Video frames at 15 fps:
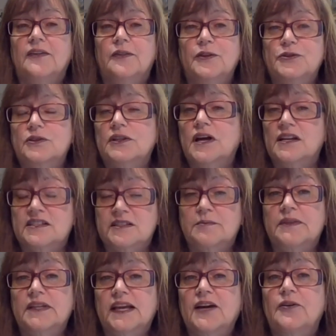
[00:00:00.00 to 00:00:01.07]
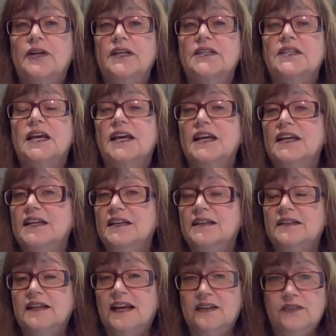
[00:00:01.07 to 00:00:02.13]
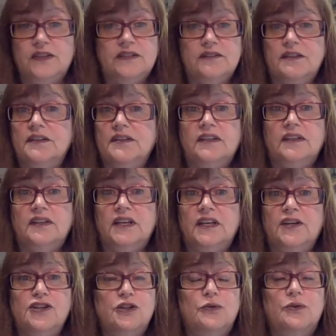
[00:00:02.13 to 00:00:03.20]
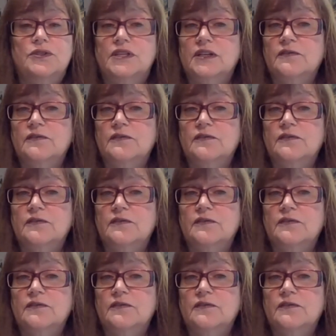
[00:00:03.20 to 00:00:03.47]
There's a lot of similarities in the issues,